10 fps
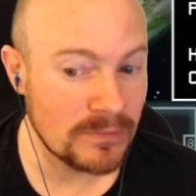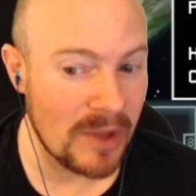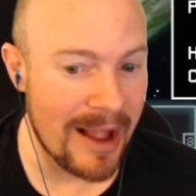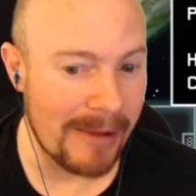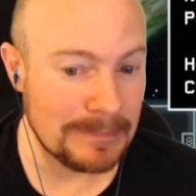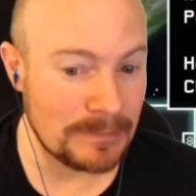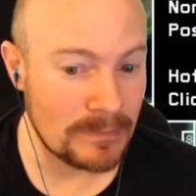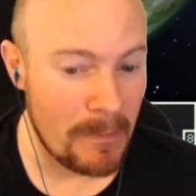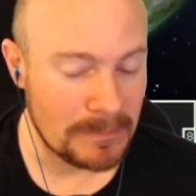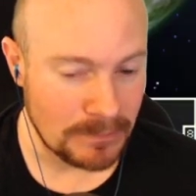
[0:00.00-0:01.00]
that
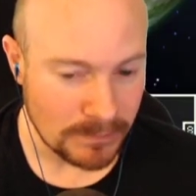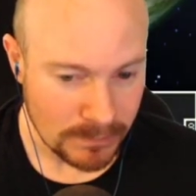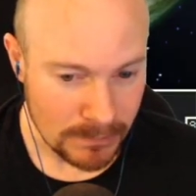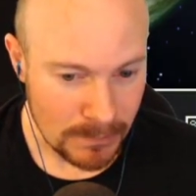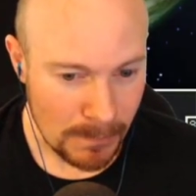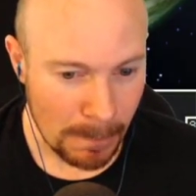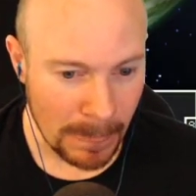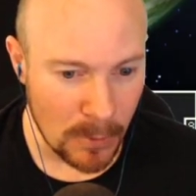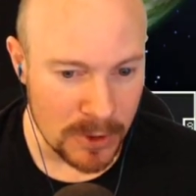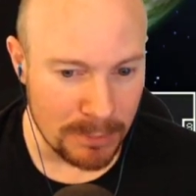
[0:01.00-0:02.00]

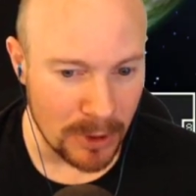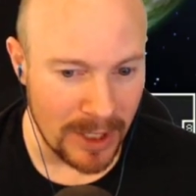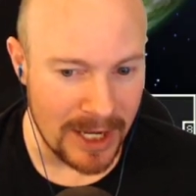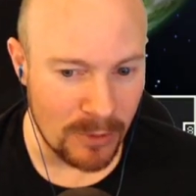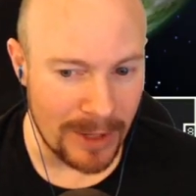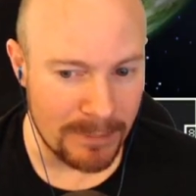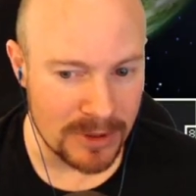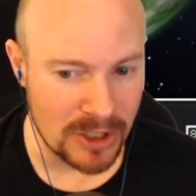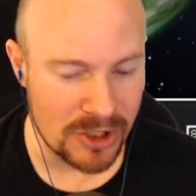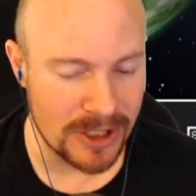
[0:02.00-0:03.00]
when you put eight
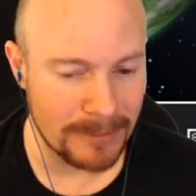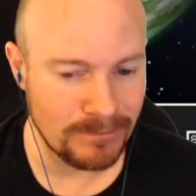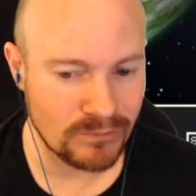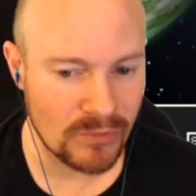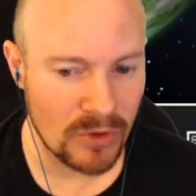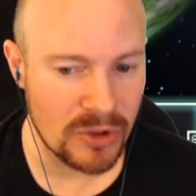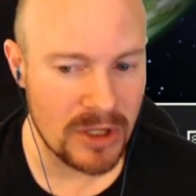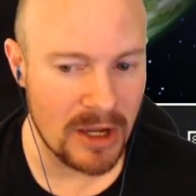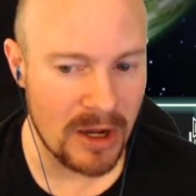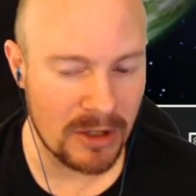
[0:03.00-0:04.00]
weapons on a ship, you
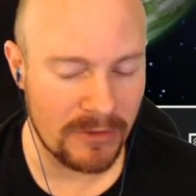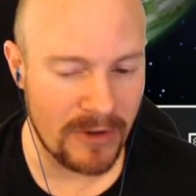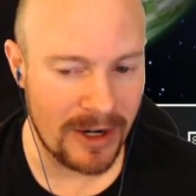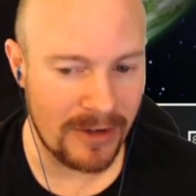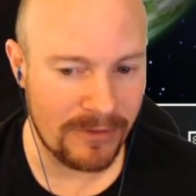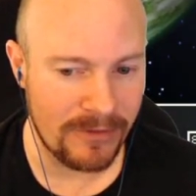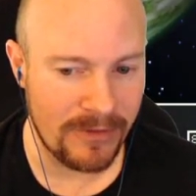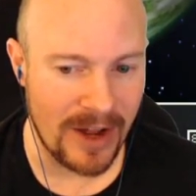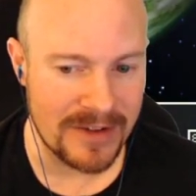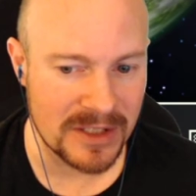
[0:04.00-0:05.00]
can't auto fire
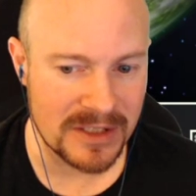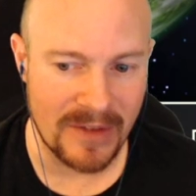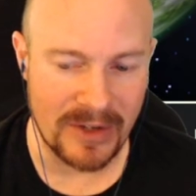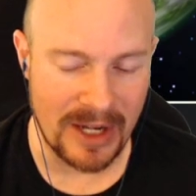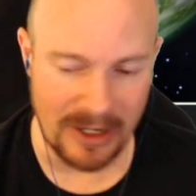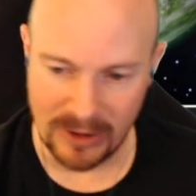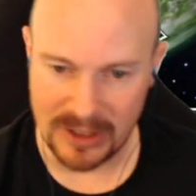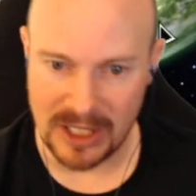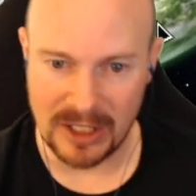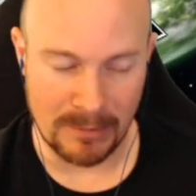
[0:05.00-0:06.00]
five, six, seven, and eight, or
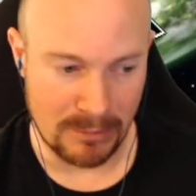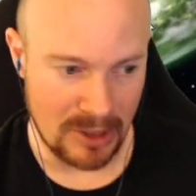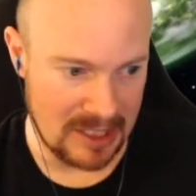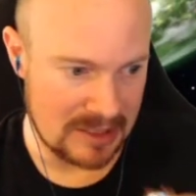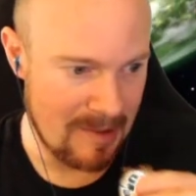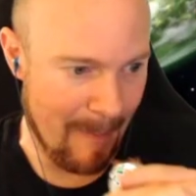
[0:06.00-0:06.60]
else I think it breaks.